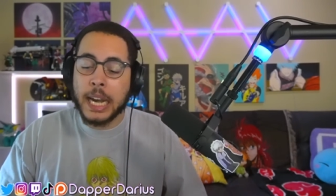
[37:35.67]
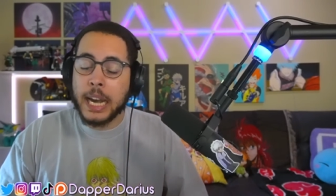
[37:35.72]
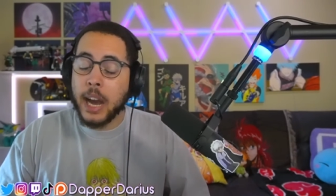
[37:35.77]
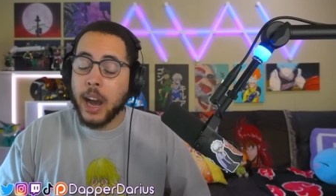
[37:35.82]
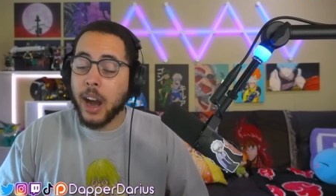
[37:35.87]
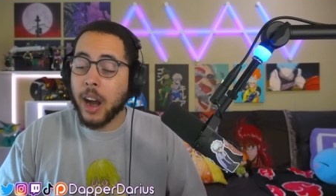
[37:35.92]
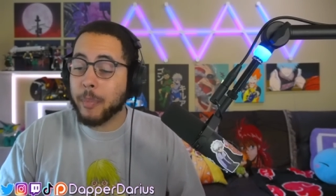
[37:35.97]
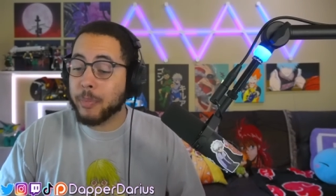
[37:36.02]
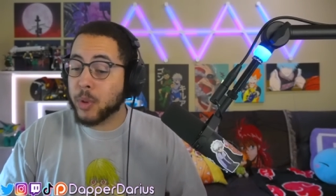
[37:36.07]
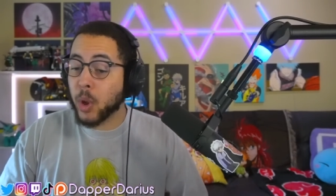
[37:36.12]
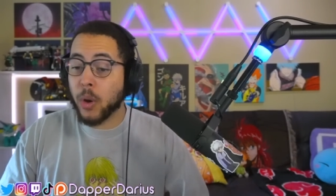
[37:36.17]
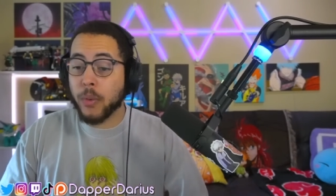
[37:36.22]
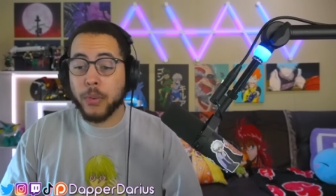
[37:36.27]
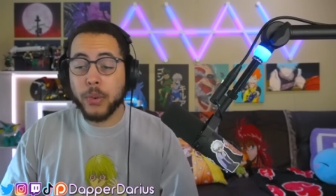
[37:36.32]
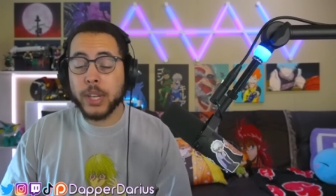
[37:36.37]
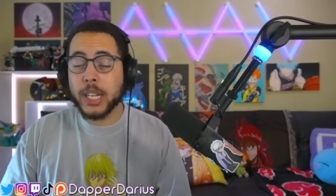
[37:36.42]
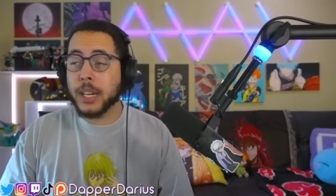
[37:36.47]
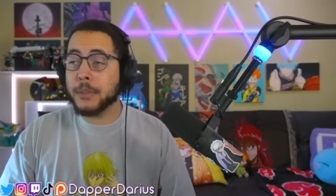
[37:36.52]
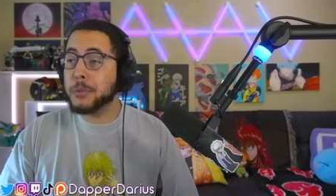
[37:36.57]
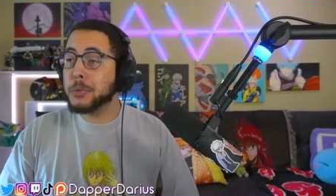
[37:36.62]
Um, don't
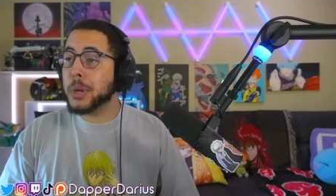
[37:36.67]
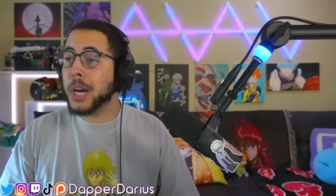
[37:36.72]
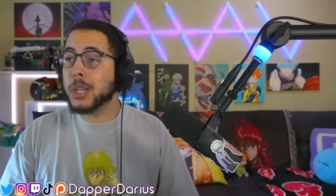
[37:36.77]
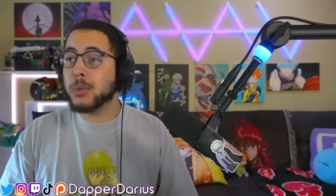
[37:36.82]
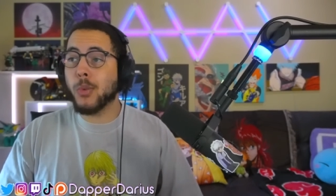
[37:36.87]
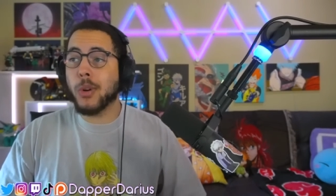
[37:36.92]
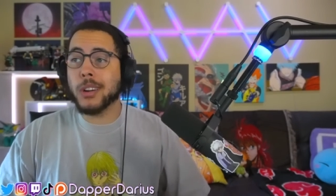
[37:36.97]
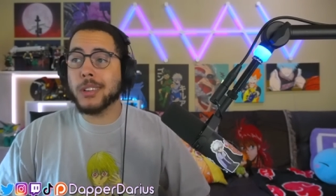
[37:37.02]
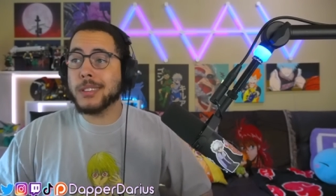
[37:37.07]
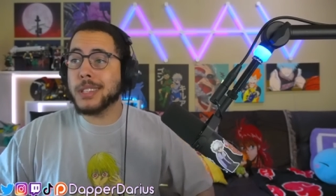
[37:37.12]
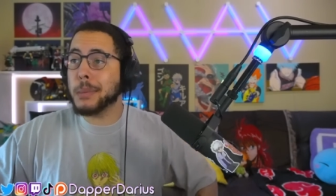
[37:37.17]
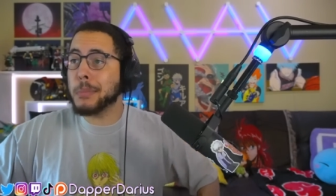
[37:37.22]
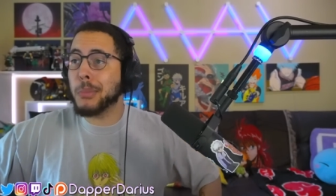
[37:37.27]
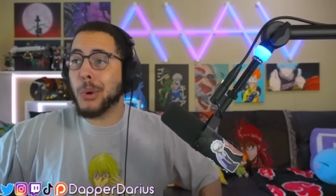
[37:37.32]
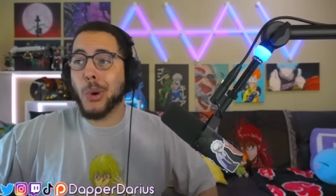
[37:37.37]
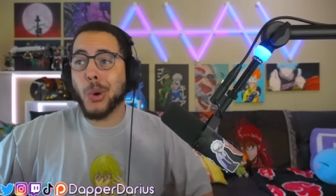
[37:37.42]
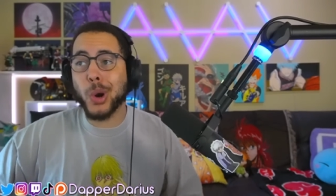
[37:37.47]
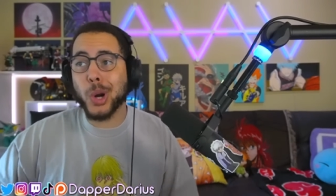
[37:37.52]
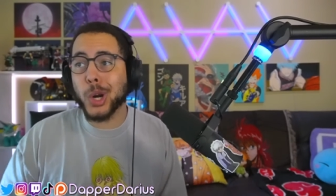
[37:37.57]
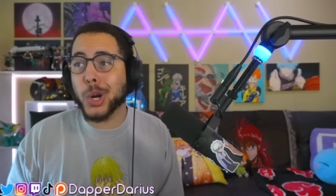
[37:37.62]
forget if you guys want to see
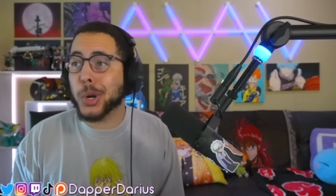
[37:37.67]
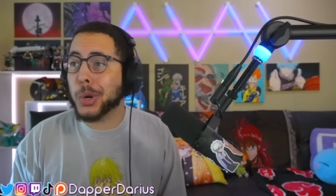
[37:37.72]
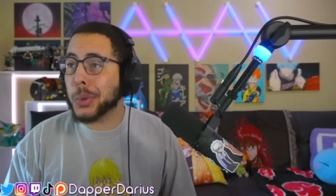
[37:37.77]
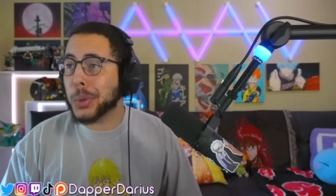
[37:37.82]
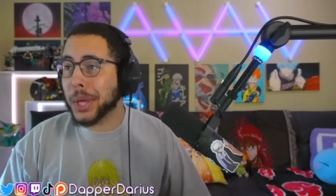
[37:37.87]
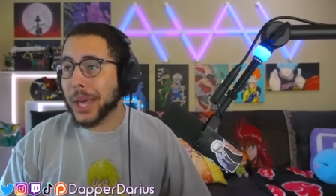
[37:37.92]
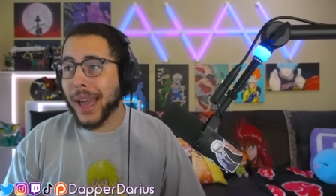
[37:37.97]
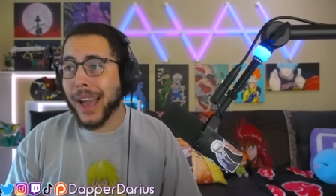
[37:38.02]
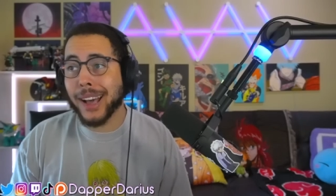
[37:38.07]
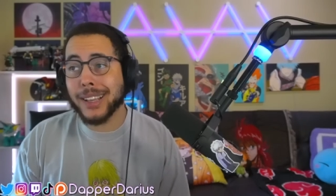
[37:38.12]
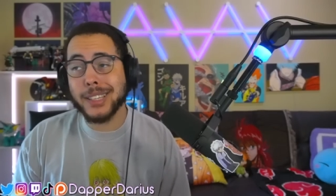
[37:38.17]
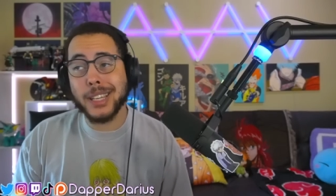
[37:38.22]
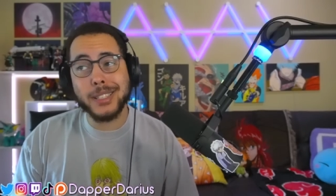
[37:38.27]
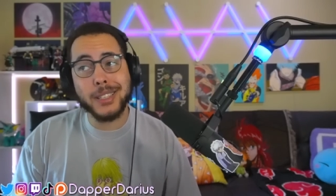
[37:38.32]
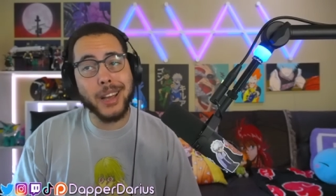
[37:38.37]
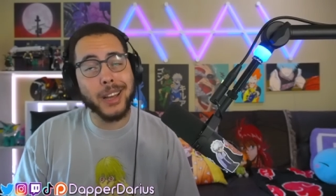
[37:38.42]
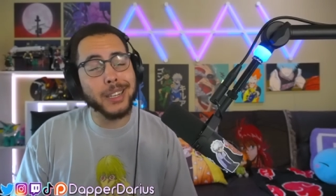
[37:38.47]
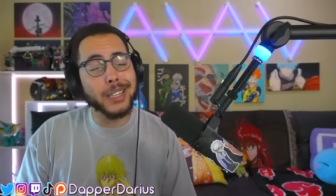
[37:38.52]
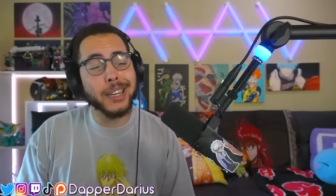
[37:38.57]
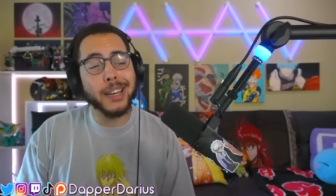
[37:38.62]
more early access
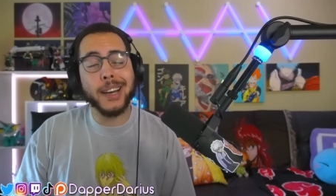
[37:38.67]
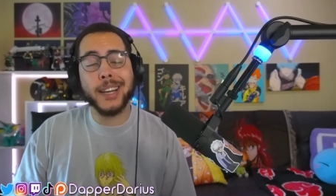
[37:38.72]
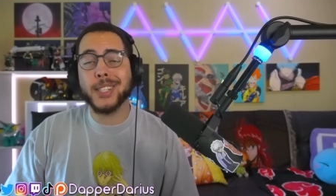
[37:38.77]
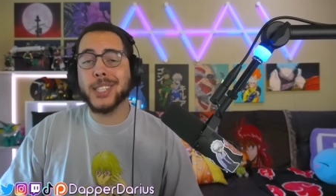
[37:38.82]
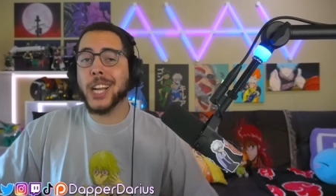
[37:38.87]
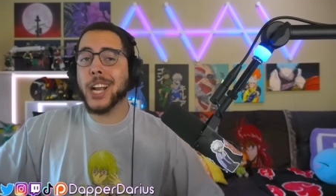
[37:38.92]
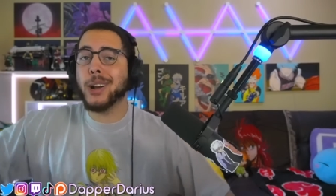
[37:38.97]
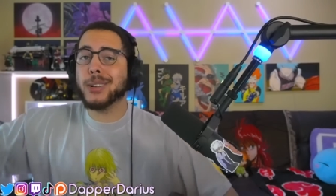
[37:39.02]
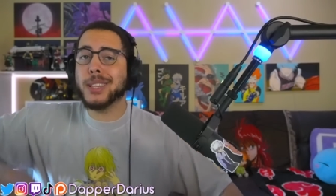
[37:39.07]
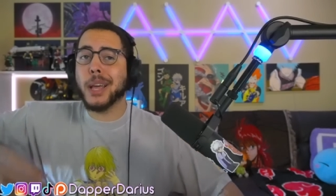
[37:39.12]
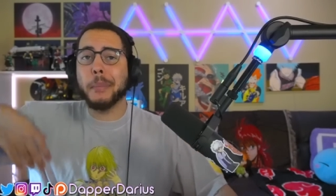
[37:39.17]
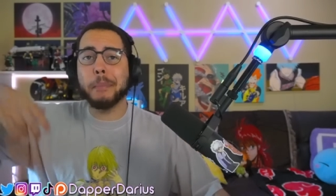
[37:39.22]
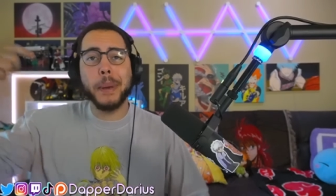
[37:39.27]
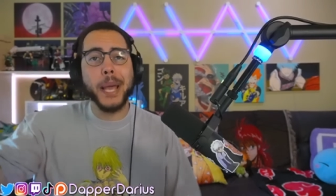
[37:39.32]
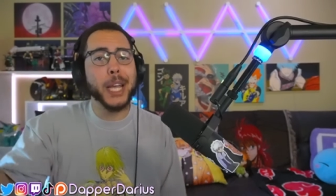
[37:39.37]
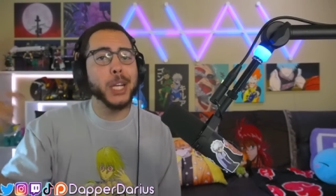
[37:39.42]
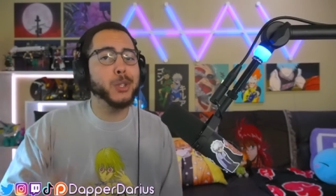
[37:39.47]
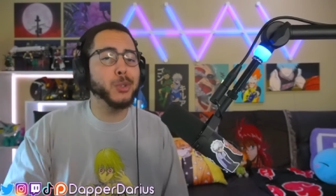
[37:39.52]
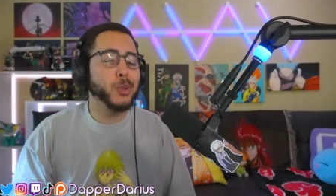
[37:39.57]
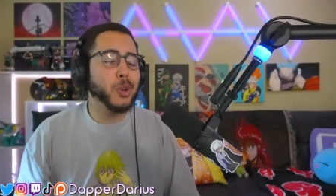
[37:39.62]
uncut, check out that
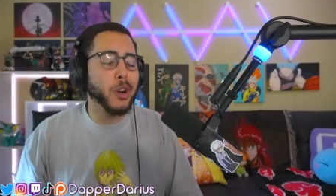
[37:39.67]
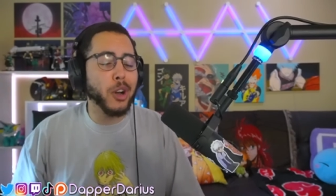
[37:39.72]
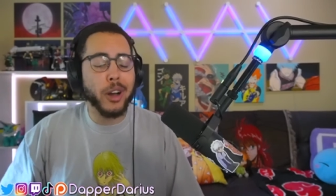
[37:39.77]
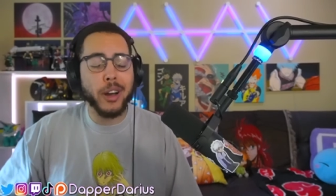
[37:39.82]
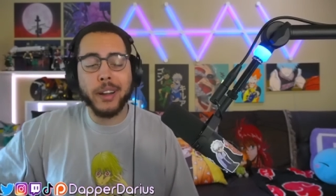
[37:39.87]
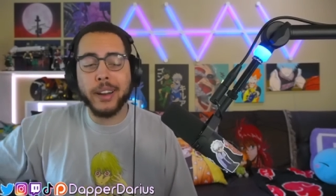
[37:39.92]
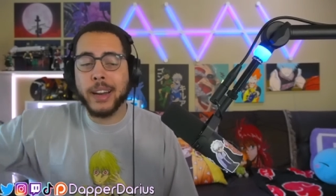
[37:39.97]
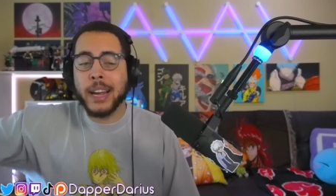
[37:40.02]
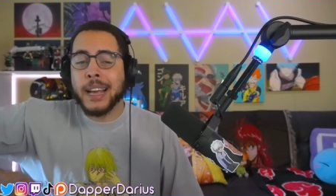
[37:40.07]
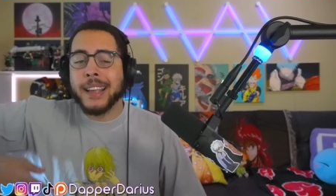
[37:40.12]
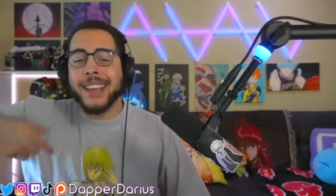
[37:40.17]
Patreon.